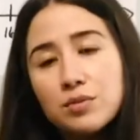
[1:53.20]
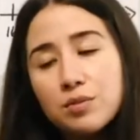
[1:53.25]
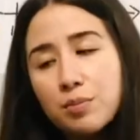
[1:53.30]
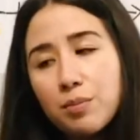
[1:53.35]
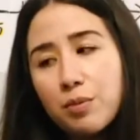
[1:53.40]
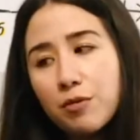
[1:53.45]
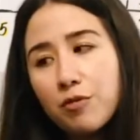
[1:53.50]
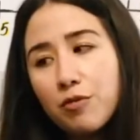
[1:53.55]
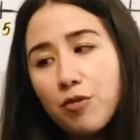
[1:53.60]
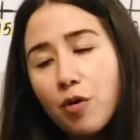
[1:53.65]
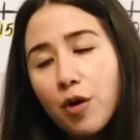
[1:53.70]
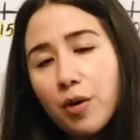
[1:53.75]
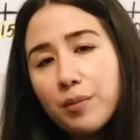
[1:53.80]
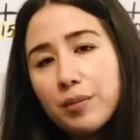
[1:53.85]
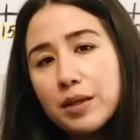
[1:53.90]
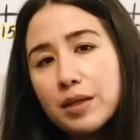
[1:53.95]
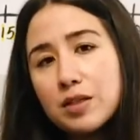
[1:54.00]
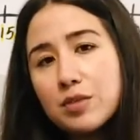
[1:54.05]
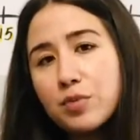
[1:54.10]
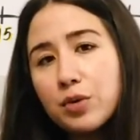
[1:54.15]
Before
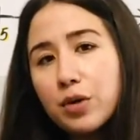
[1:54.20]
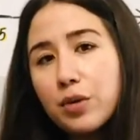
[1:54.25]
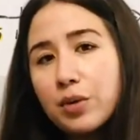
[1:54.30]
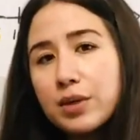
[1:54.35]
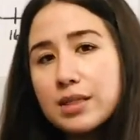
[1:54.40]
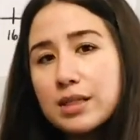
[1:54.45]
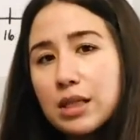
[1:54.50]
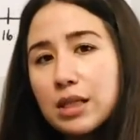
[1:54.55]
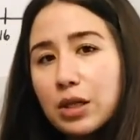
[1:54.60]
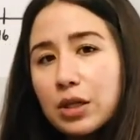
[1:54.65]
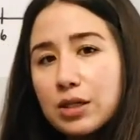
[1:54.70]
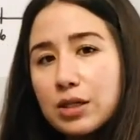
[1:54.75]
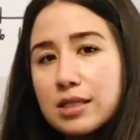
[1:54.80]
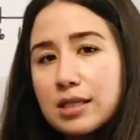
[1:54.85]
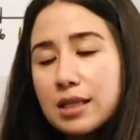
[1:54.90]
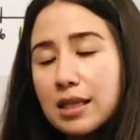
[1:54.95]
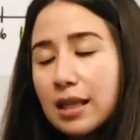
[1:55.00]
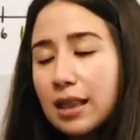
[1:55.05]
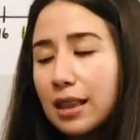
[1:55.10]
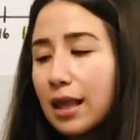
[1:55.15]
means we're going to look to
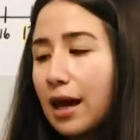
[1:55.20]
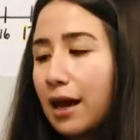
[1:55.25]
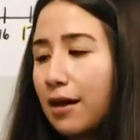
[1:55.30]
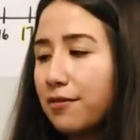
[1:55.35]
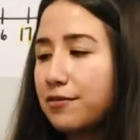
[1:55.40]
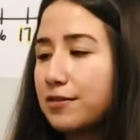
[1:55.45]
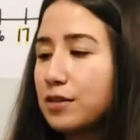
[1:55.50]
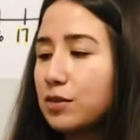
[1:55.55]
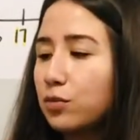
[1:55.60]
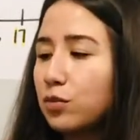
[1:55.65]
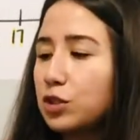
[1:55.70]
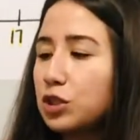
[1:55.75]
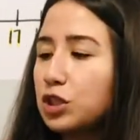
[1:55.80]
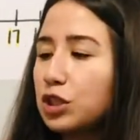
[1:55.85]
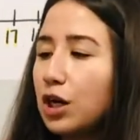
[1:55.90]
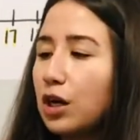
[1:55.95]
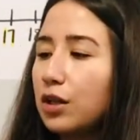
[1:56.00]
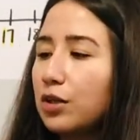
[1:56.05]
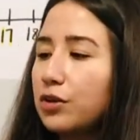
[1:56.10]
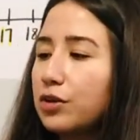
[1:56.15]
the left. Which
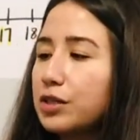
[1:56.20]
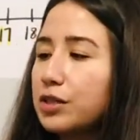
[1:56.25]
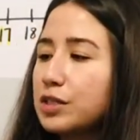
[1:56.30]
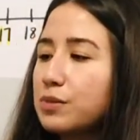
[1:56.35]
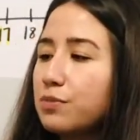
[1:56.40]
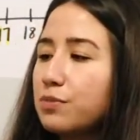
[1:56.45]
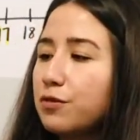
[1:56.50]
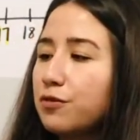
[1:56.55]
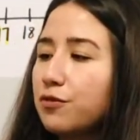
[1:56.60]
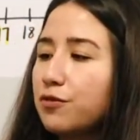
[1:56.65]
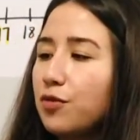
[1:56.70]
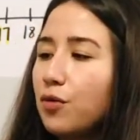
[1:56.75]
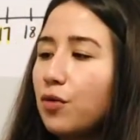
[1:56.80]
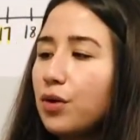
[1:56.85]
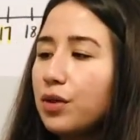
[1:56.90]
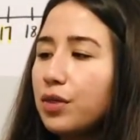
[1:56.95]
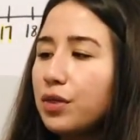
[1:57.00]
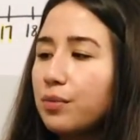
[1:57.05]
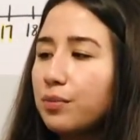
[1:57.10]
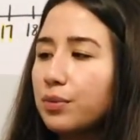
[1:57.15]
color is before
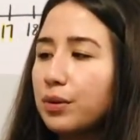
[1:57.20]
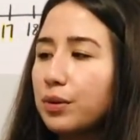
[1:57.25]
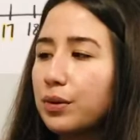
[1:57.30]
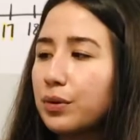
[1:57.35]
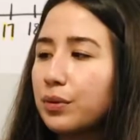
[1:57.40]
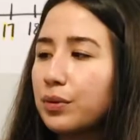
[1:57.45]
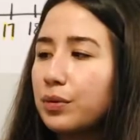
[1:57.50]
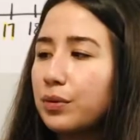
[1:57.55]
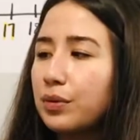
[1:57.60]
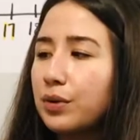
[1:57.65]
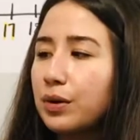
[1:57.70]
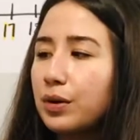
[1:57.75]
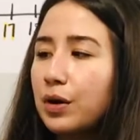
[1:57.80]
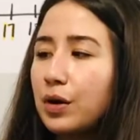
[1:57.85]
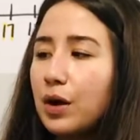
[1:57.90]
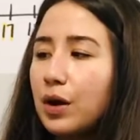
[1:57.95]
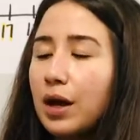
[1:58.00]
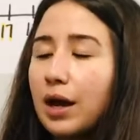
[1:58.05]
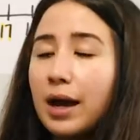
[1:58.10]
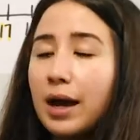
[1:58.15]
the blue?
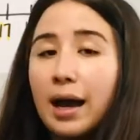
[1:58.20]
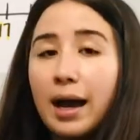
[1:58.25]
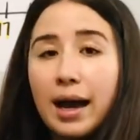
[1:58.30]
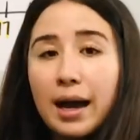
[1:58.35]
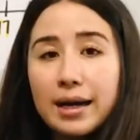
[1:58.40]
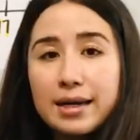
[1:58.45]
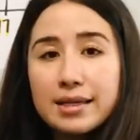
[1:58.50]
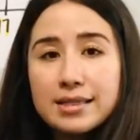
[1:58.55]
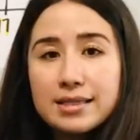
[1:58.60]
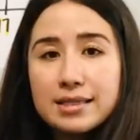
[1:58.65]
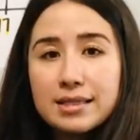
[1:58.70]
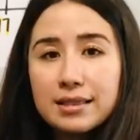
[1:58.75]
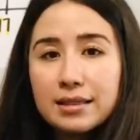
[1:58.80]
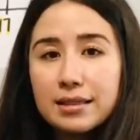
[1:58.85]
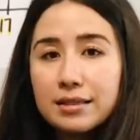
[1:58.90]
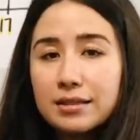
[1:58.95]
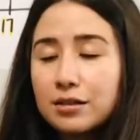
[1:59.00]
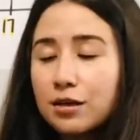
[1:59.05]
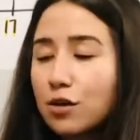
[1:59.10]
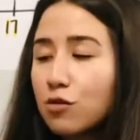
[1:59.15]

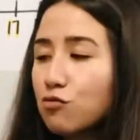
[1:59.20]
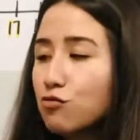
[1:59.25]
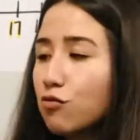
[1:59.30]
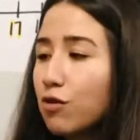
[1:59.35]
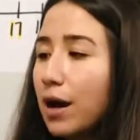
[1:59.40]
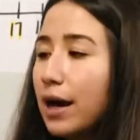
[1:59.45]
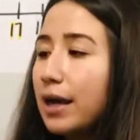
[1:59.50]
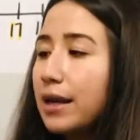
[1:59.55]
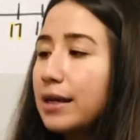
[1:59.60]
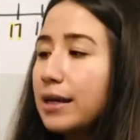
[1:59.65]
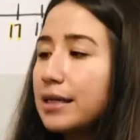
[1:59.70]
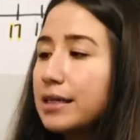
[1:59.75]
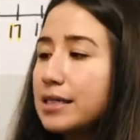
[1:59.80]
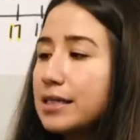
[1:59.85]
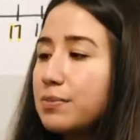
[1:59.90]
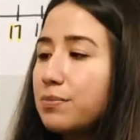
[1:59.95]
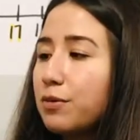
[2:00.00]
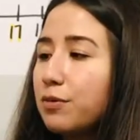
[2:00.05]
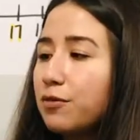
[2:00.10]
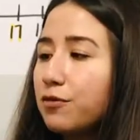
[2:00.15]
Excellent. Red is
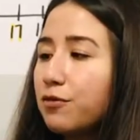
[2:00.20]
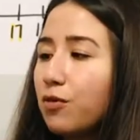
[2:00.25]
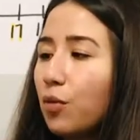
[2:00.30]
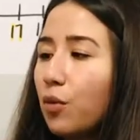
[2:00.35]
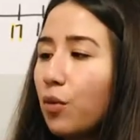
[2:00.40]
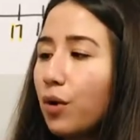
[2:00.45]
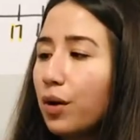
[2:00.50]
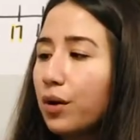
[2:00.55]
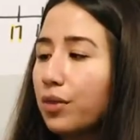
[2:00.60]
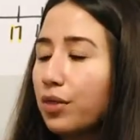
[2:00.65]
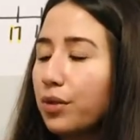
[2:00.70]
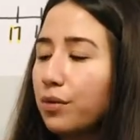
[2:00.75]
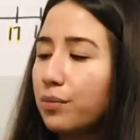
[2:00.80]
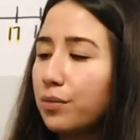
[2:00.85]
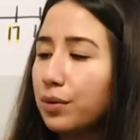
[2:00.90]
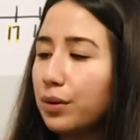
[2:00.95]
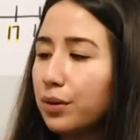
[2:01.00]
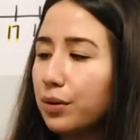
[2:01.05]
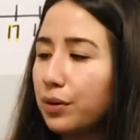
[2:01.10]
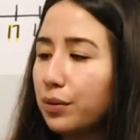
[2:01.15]
before the
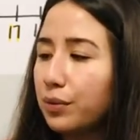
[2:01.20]
blue.